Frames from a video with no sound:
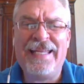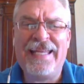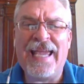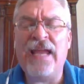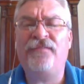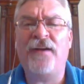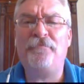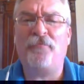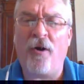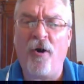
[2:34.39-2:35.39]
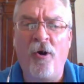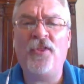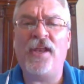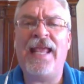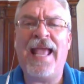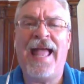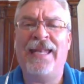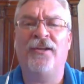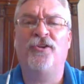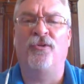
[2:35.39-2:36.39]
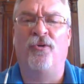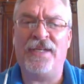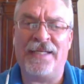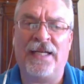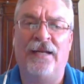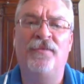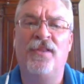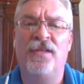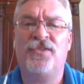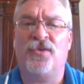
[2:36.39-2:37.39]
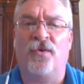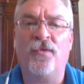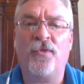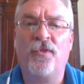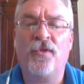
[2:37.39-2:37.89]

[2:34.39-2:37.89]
gave up all that he had in glory to come to this earth